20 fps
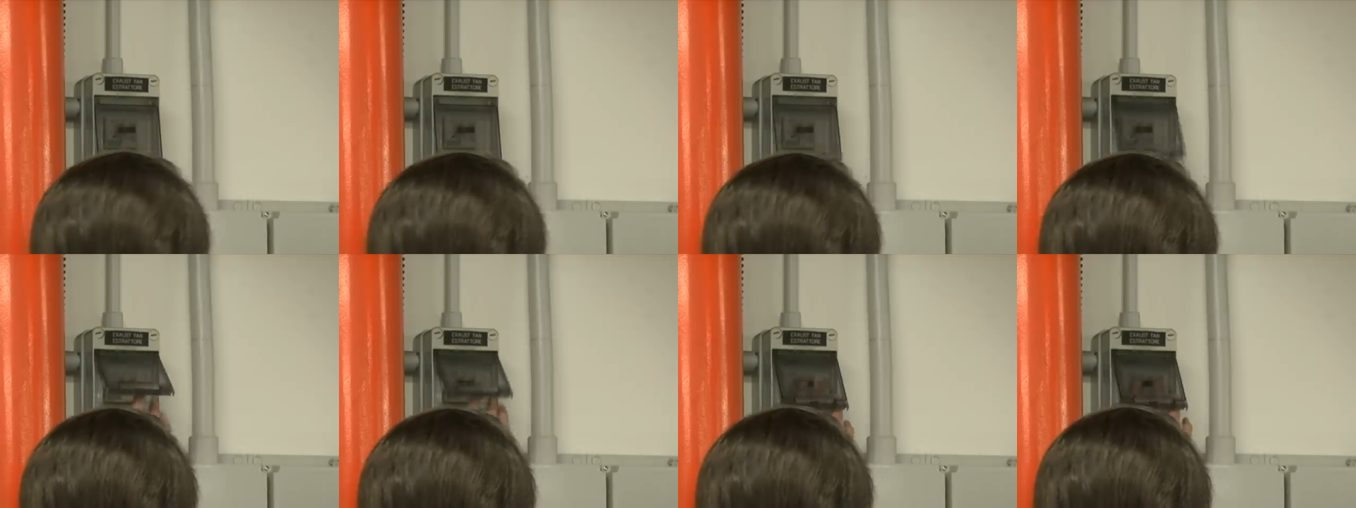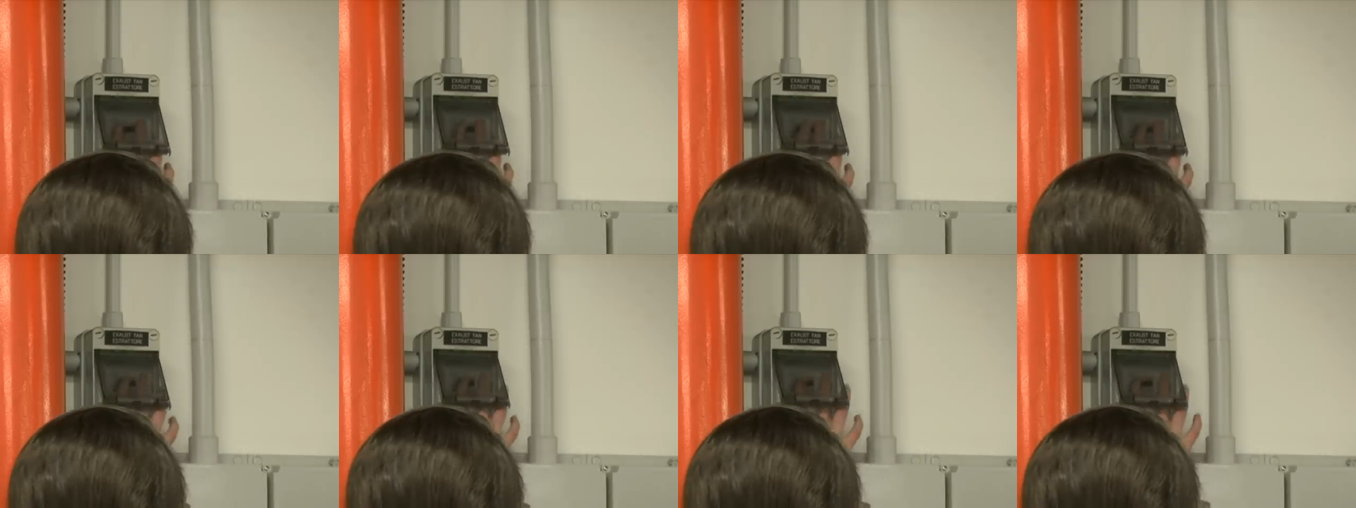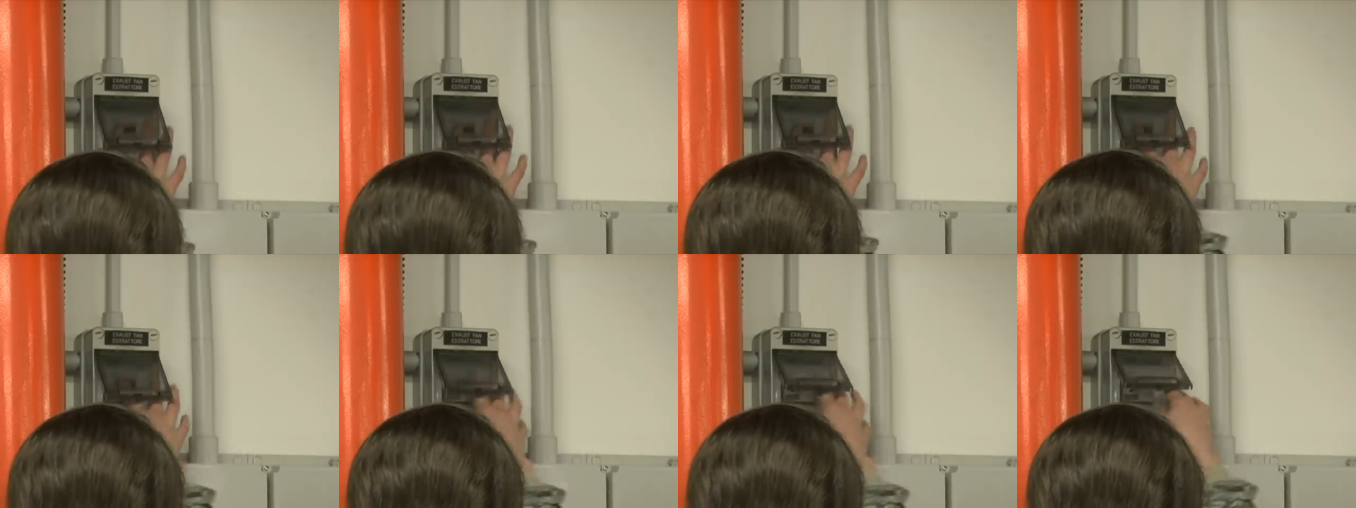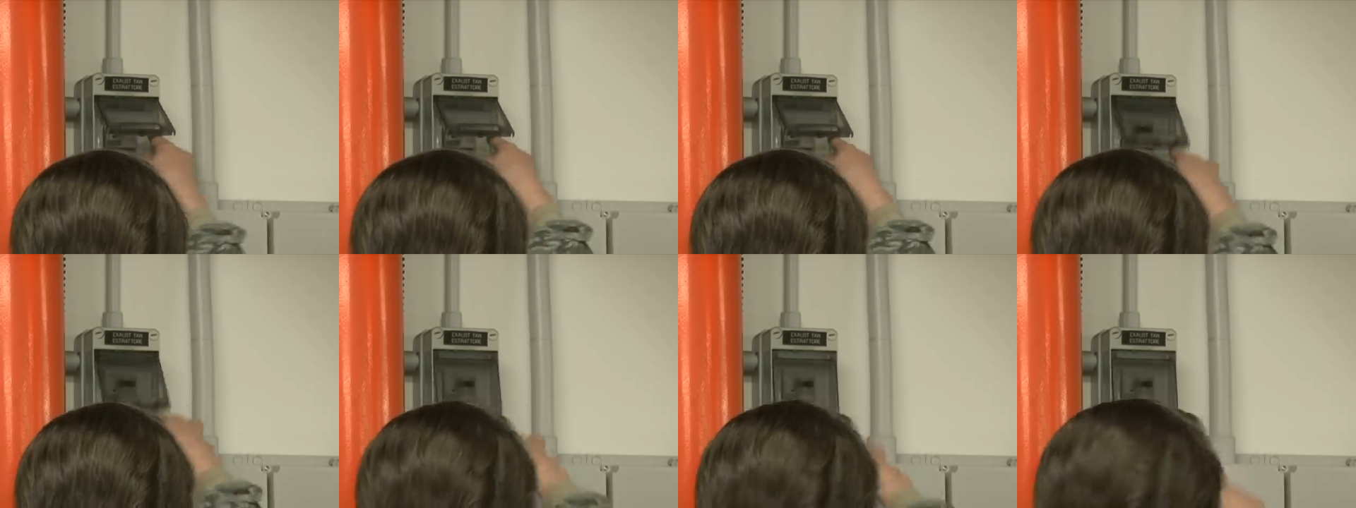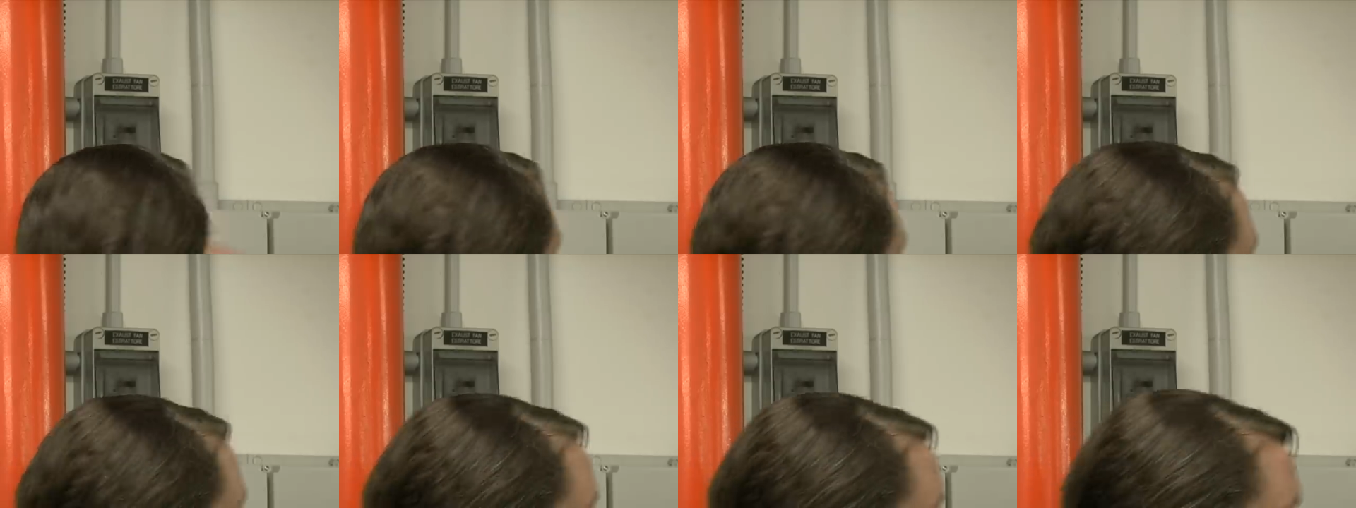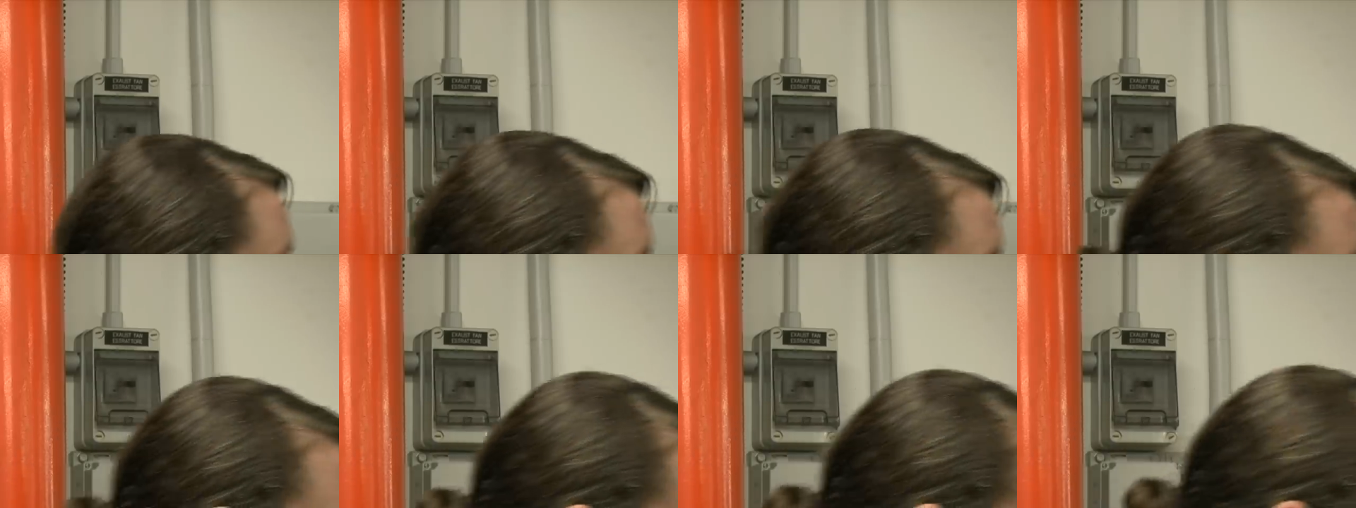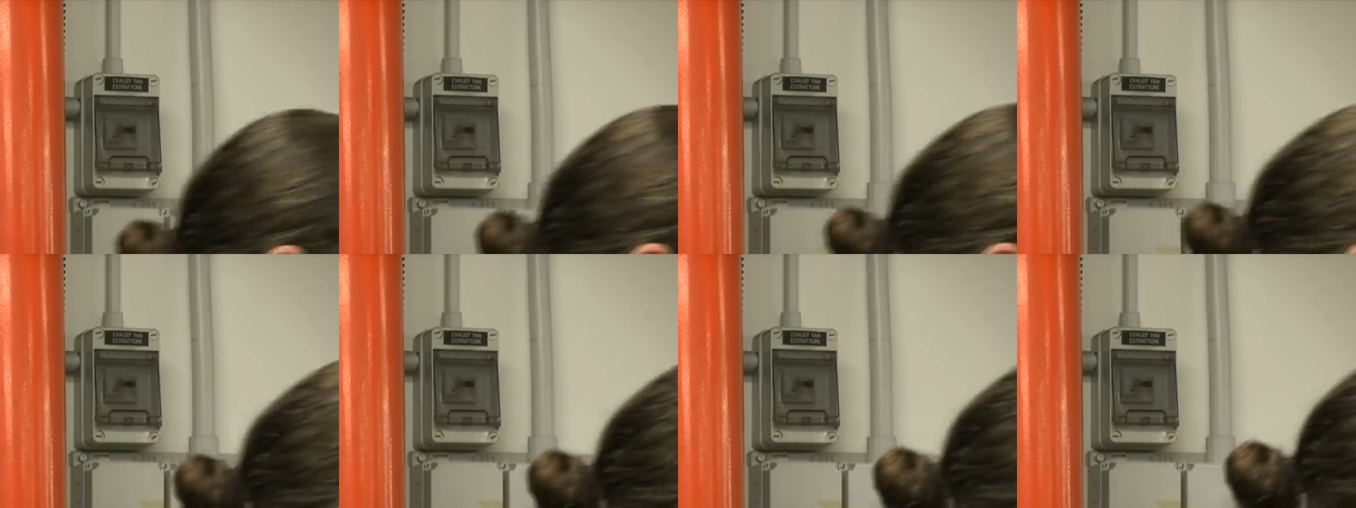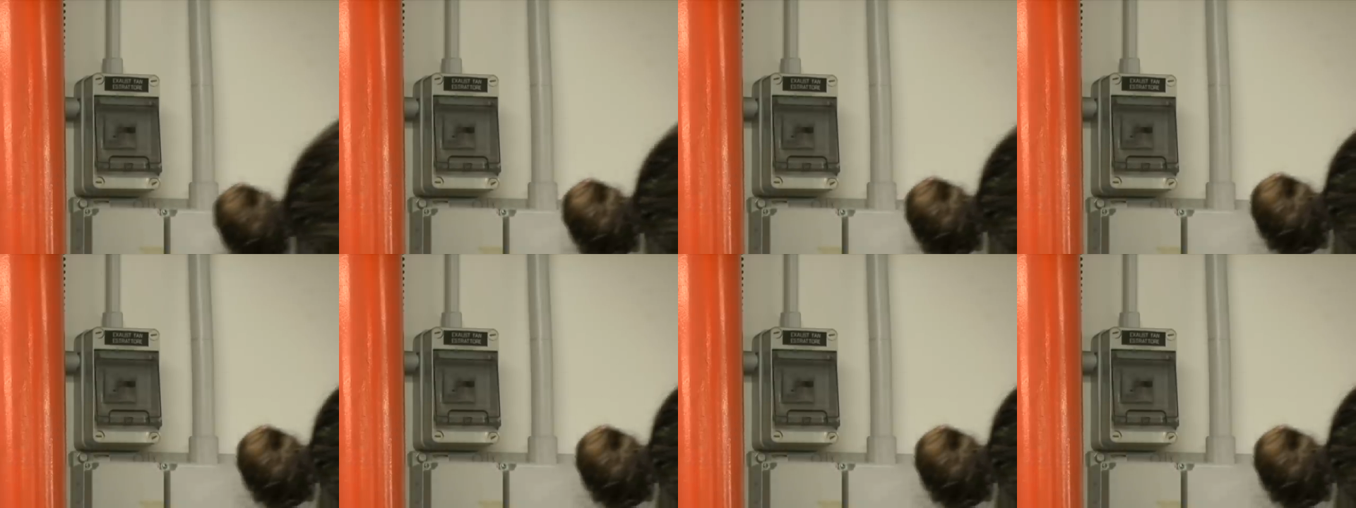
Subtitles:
[unreadable: no face in view]